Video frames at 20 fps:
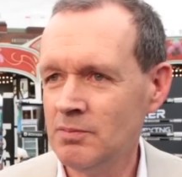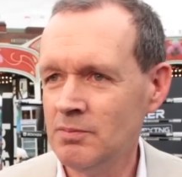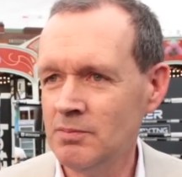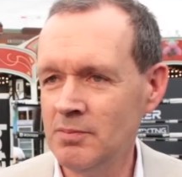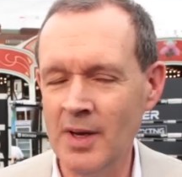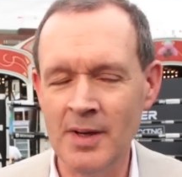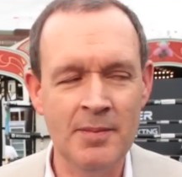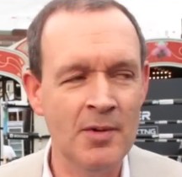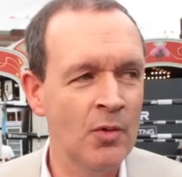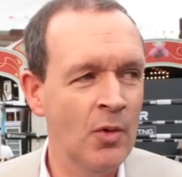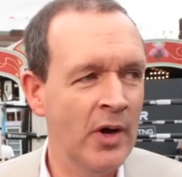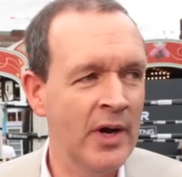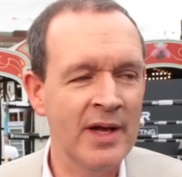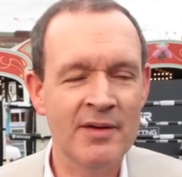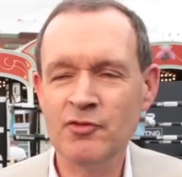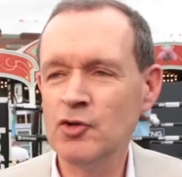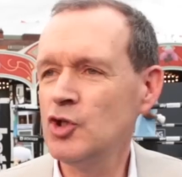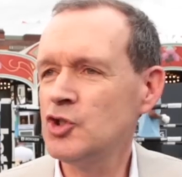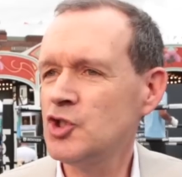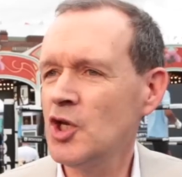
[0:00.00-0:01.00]
maybe we won't
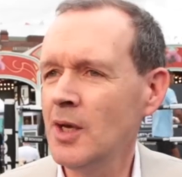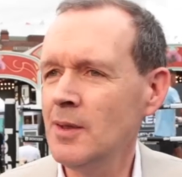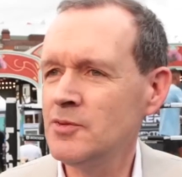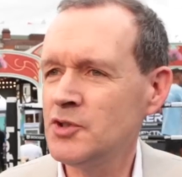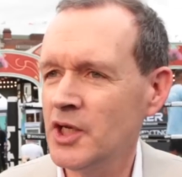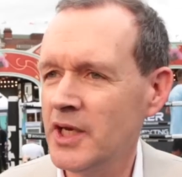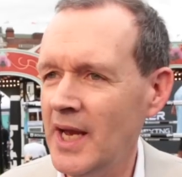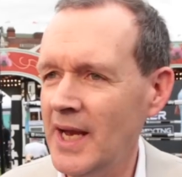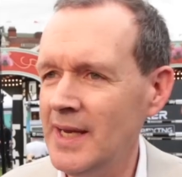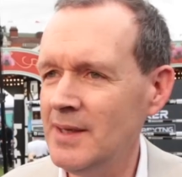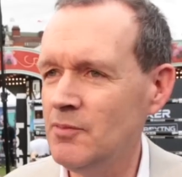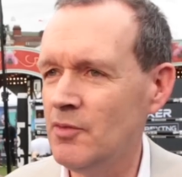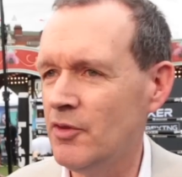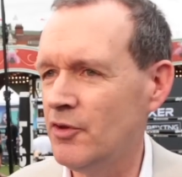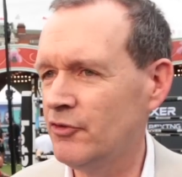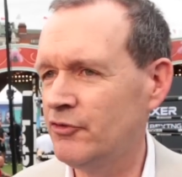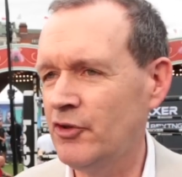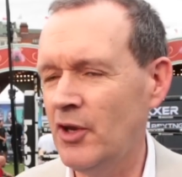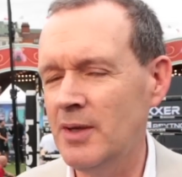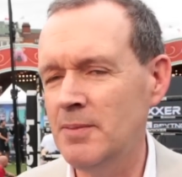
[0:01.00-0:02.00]
have good times again with
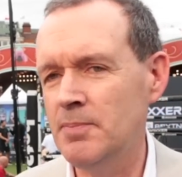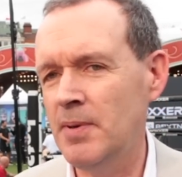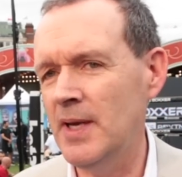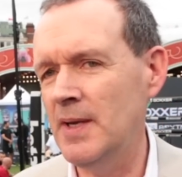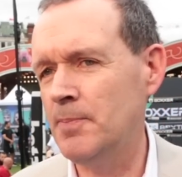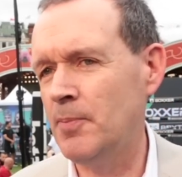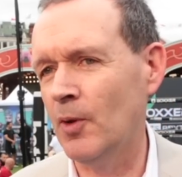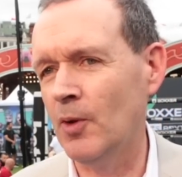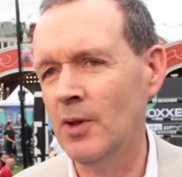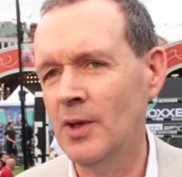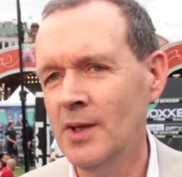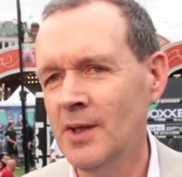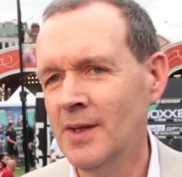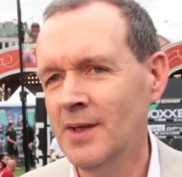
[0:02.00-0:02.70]
the same people.